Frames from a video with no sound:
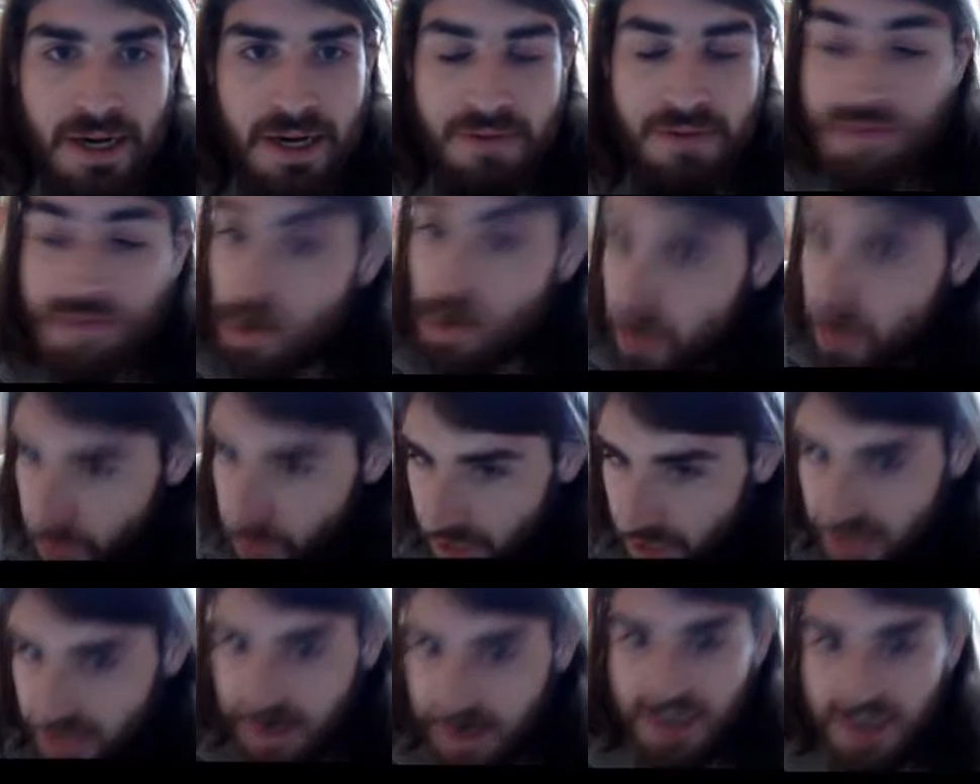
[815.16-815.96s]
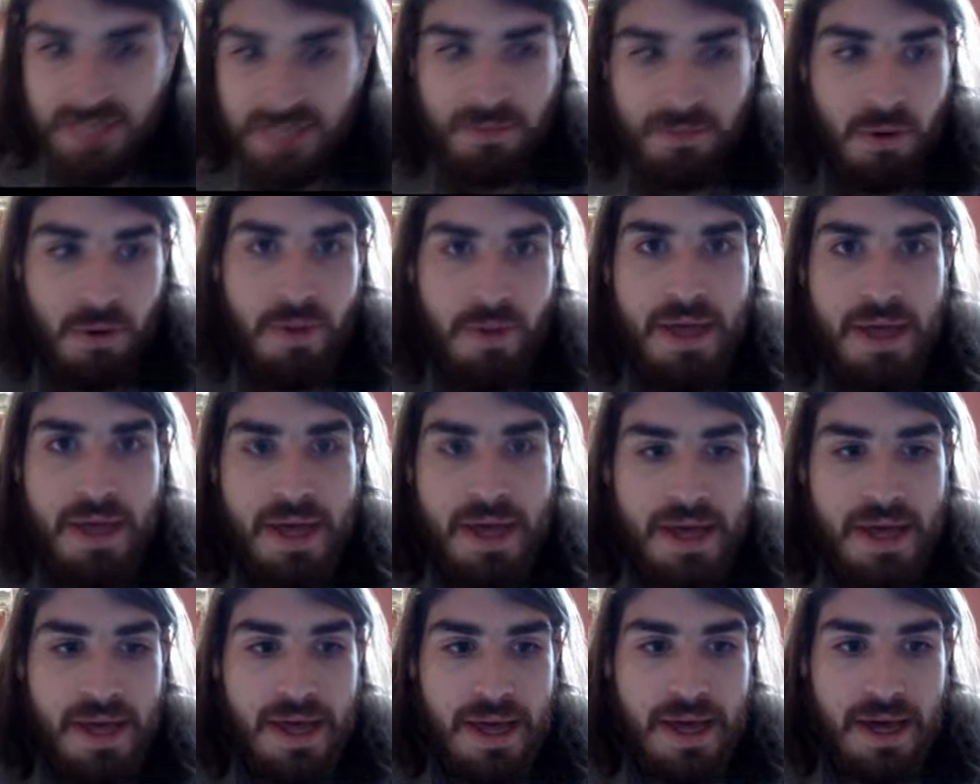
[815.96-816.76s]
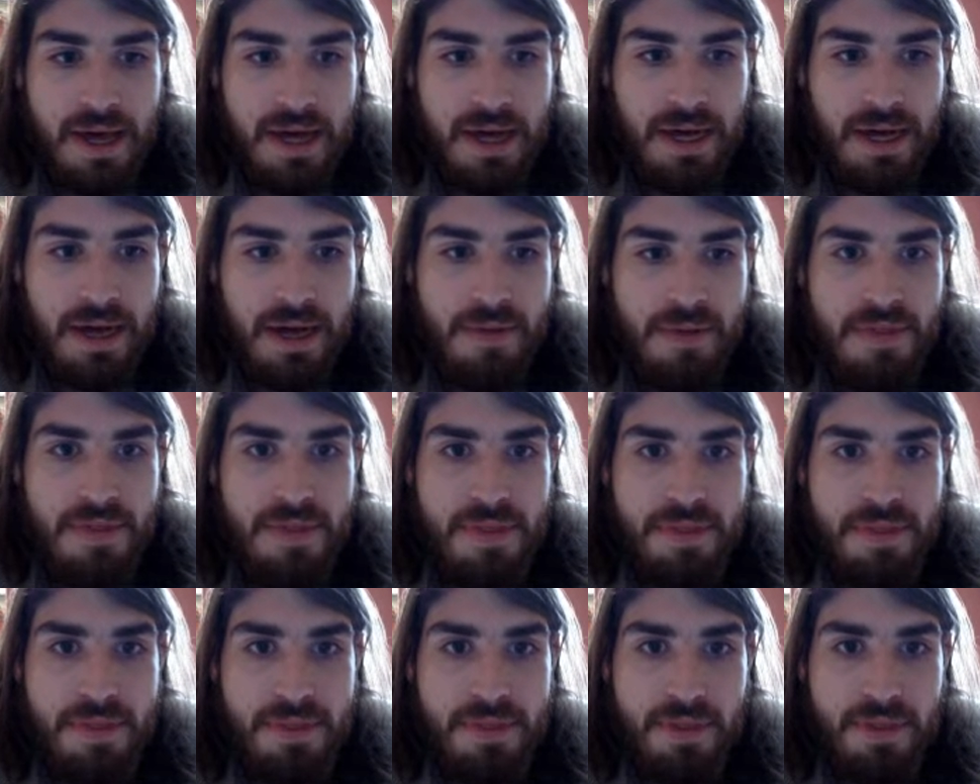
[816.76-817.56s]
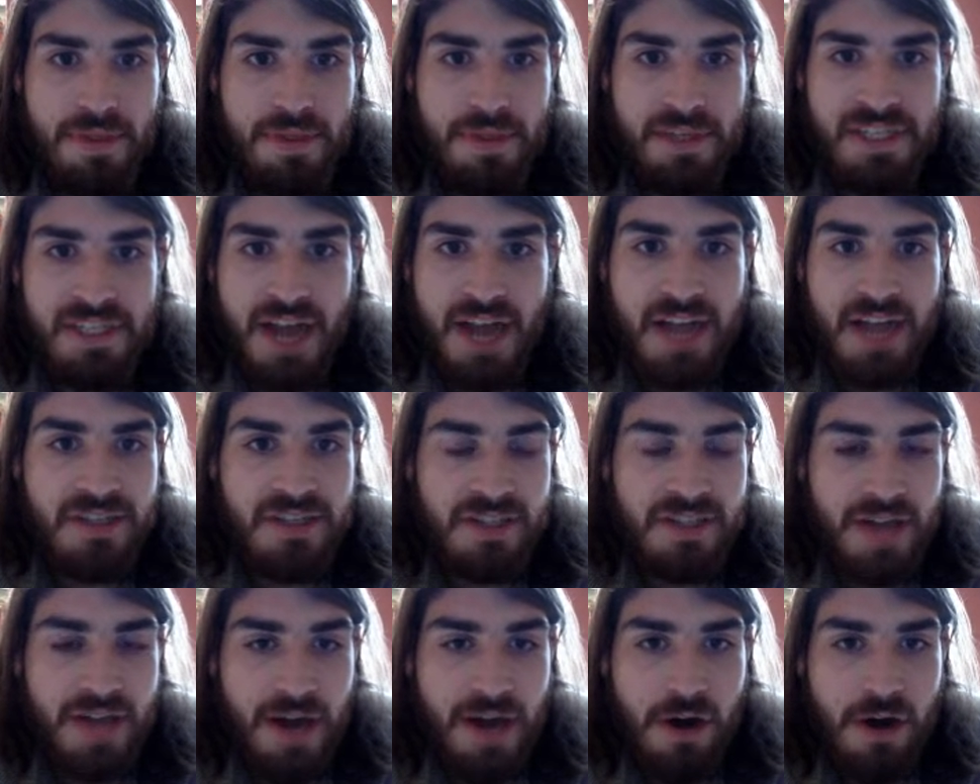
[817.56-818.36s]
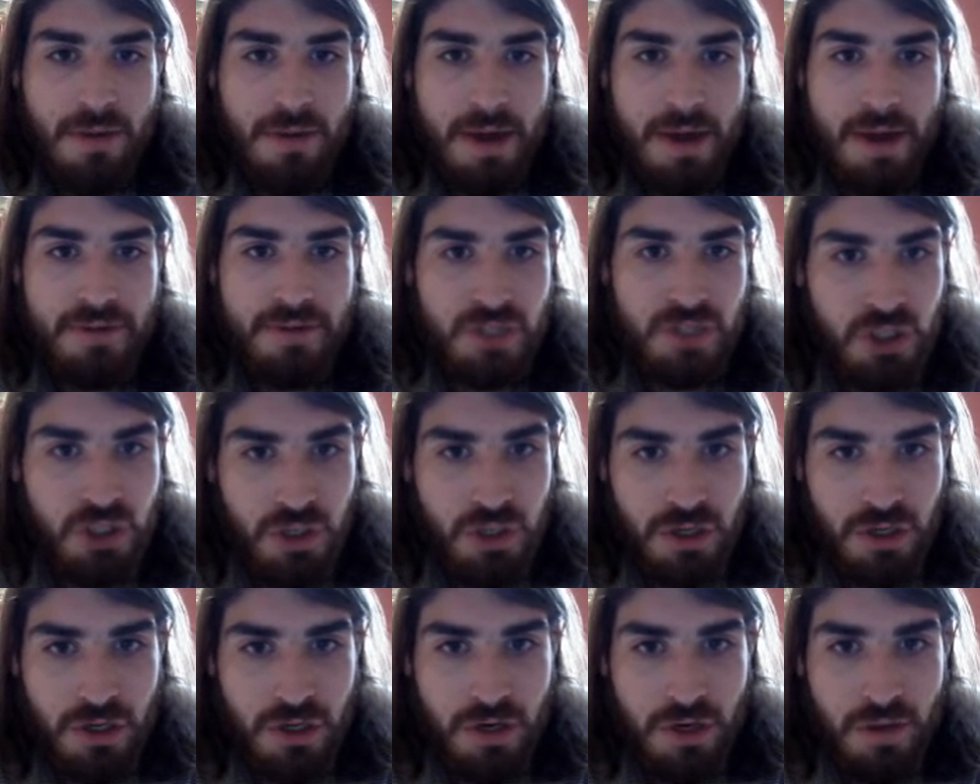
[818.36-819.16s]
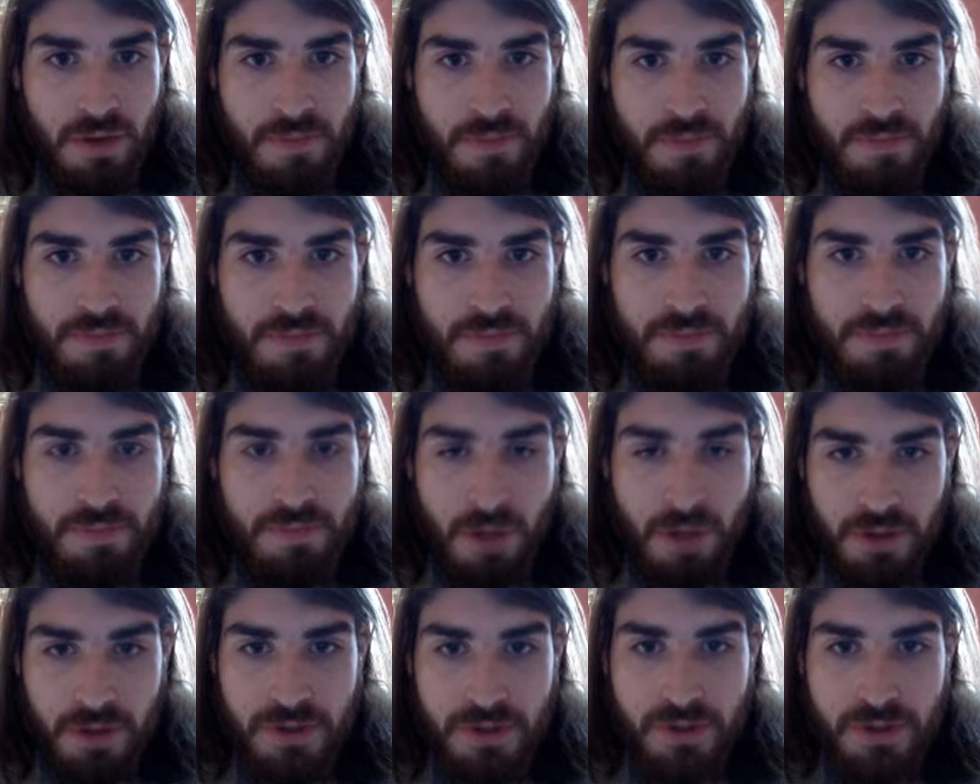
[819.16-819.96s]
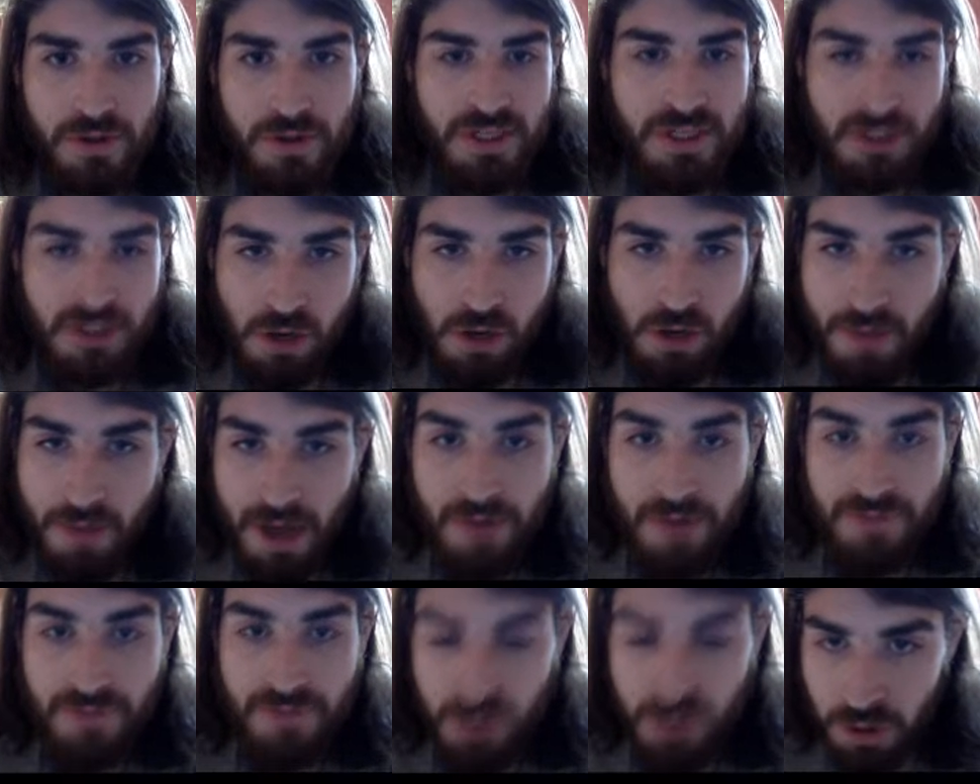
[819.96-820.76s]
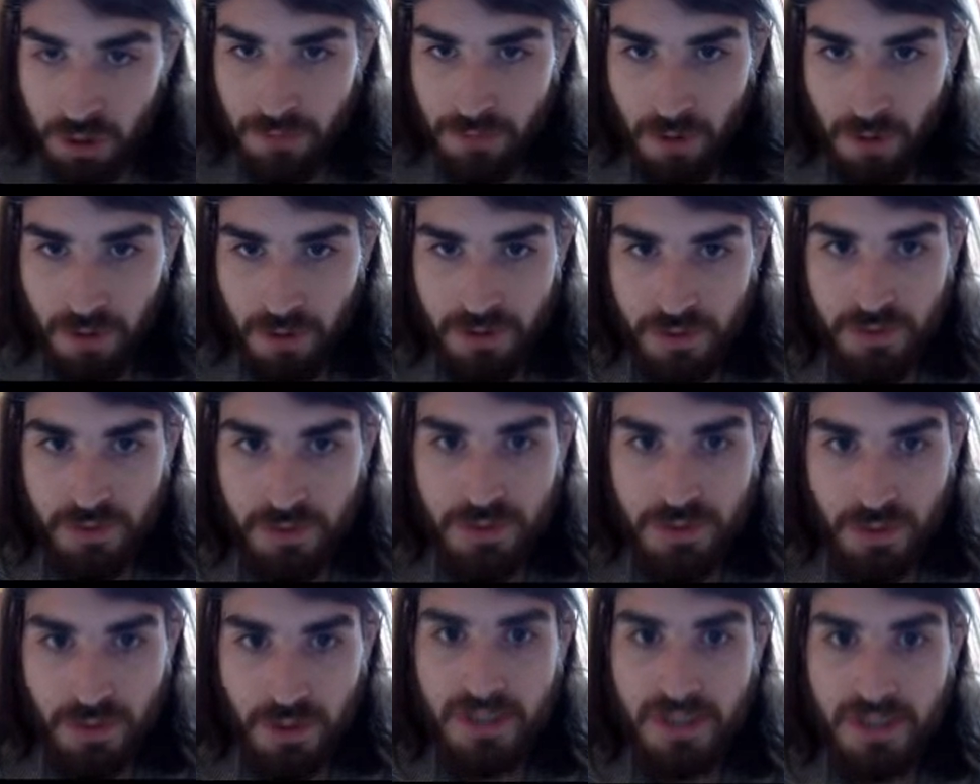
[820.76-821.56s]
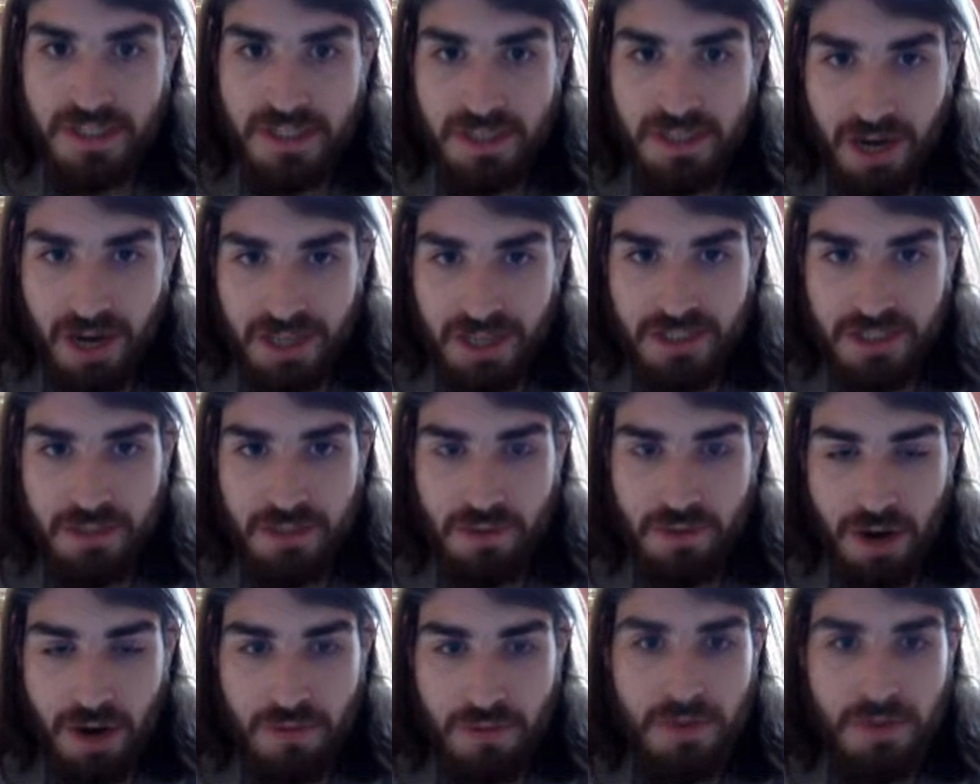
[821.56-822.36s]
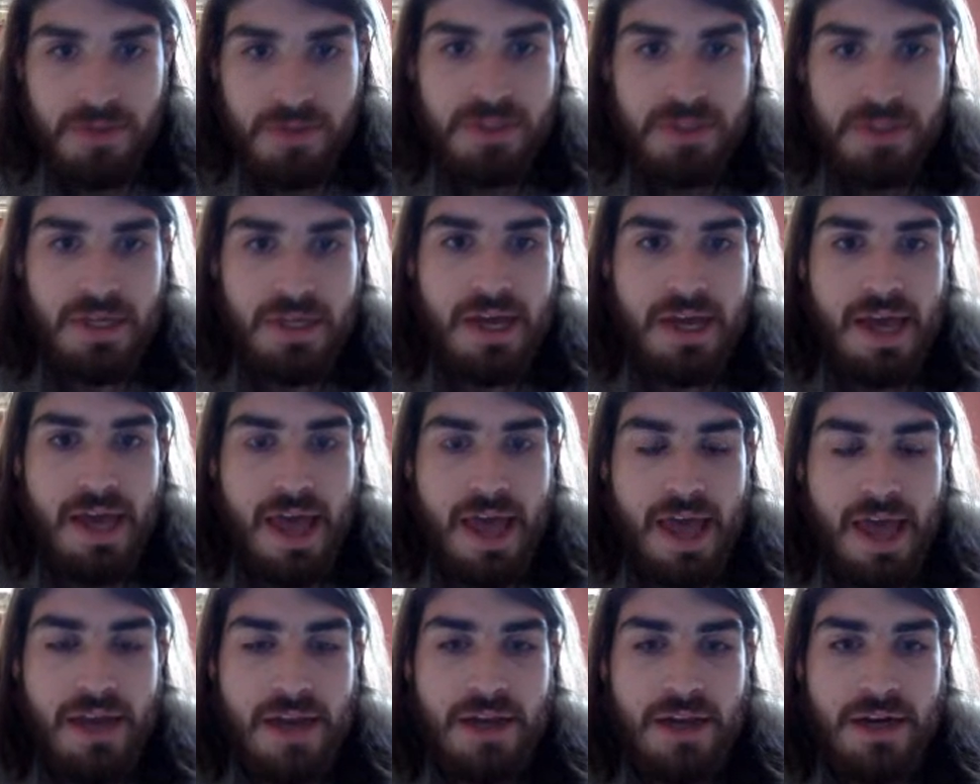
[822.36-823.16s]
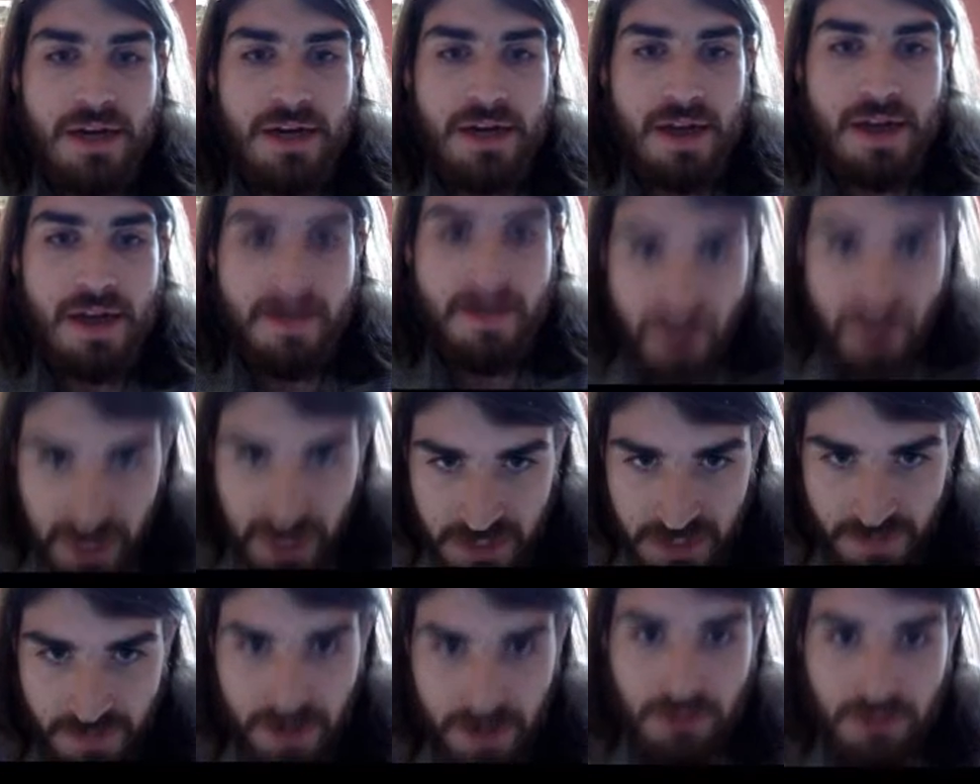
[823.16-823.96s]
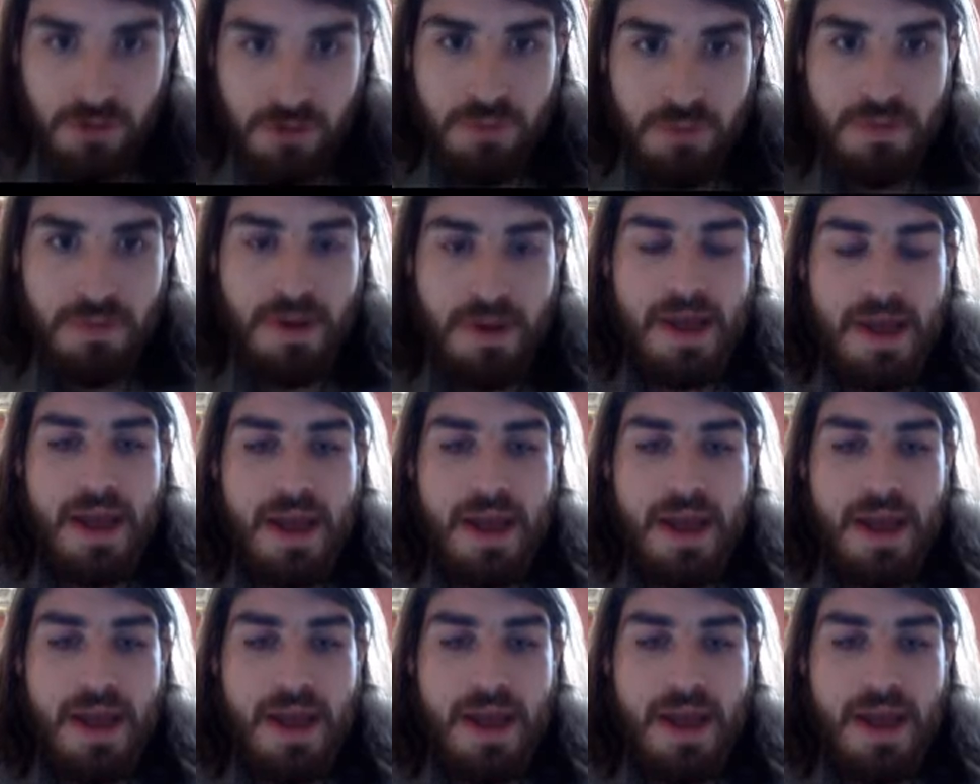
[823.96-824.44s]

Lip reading: Very recognizable. The sides of the ladder are made of sugar molecules called deoxyribose and a phosphate group.